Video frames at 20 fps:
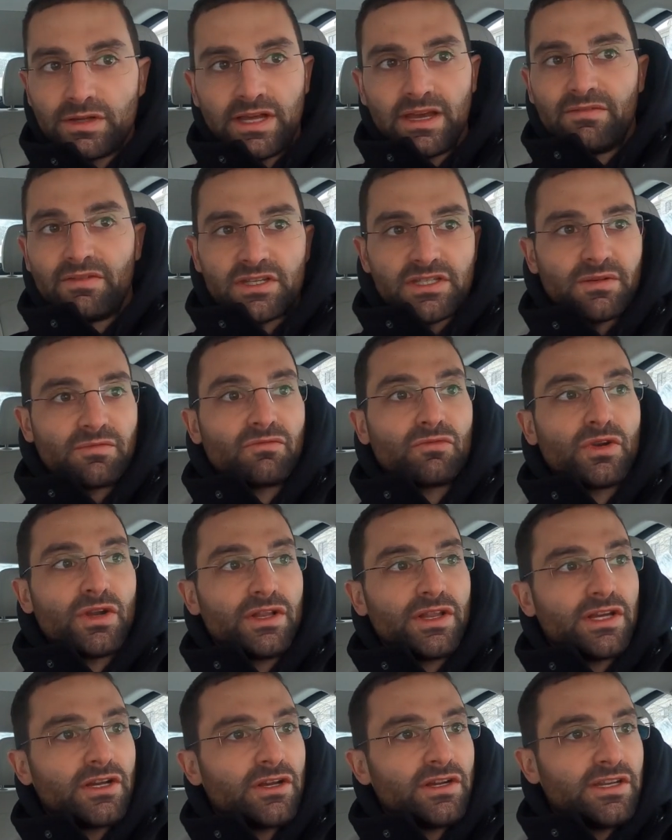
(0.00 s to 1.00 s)
give it some
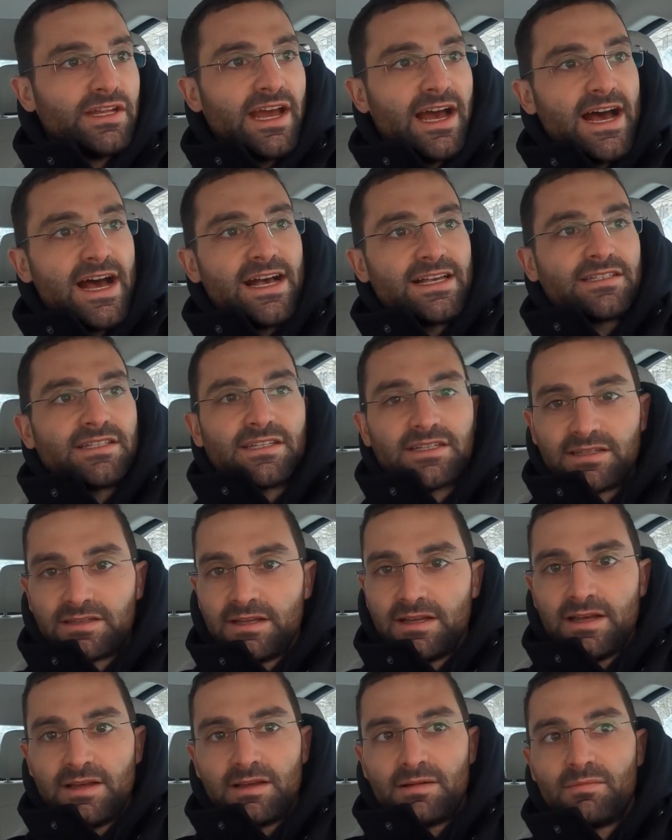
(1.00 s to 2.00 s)
really good gas and
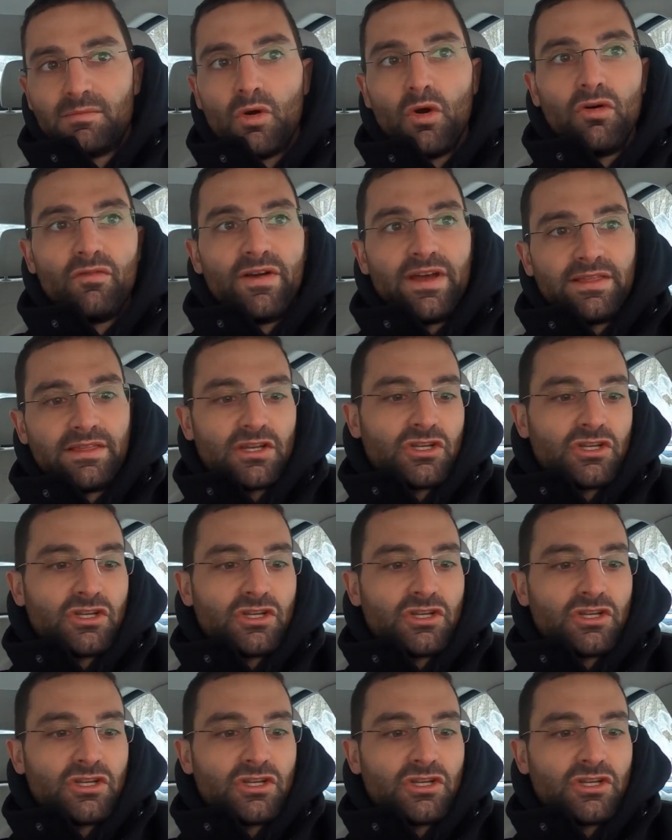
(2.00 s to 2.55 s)
move it.